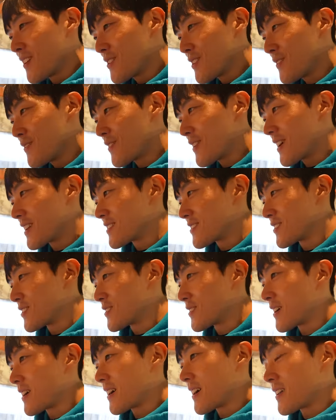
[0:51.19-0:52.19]
don't know if you guys
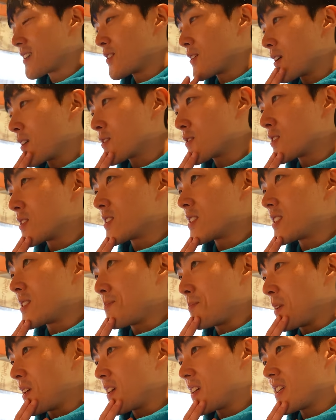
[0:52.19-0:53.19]
know, I know how to
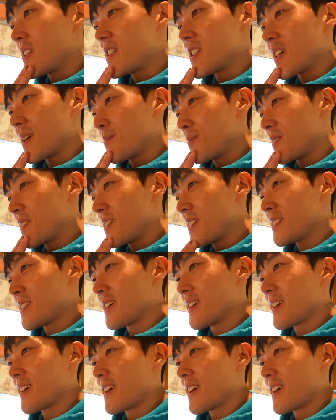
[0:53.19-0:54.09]
speak in Japanese.